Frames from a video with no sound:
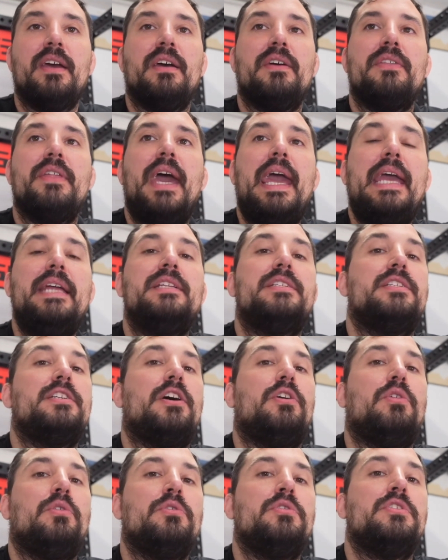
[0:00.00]
they
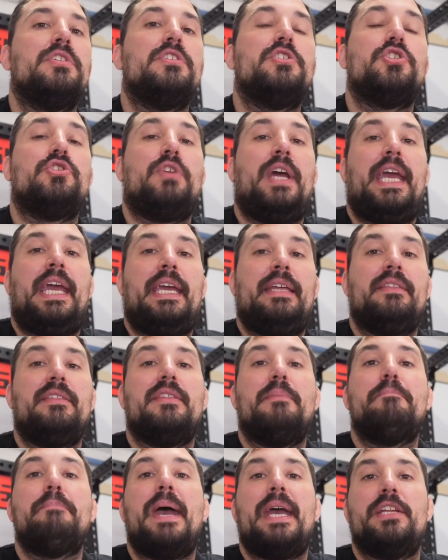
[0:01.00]
don't train
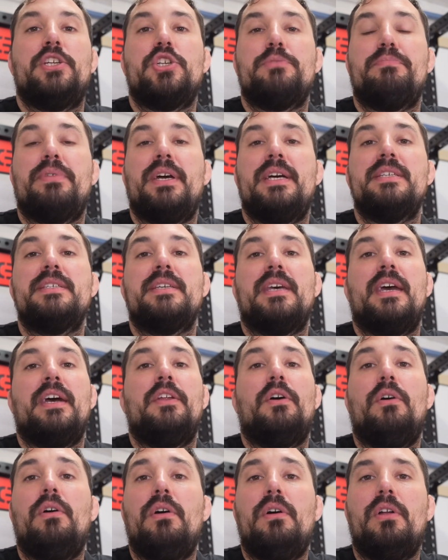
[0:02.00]
the bench press at
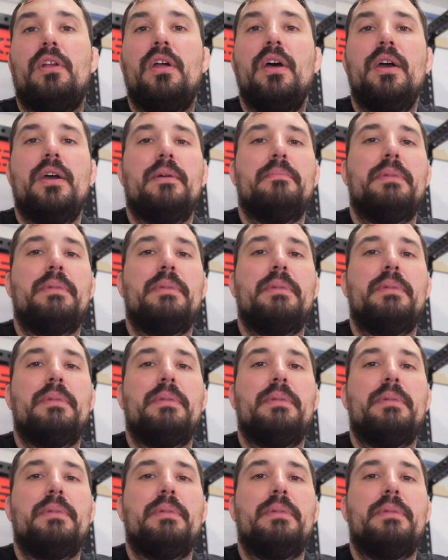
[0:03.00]
all